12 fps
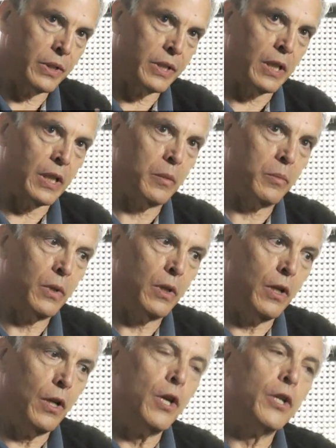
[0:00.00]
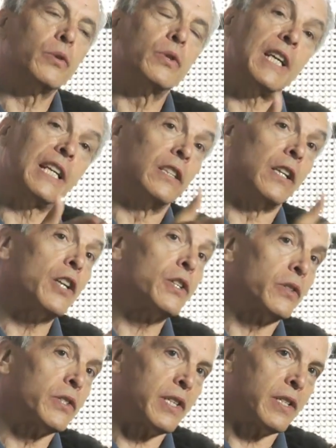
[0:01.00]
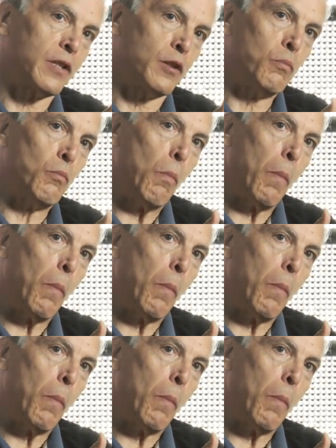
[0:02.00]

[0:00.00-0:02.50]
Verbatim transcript: time. So a technological system,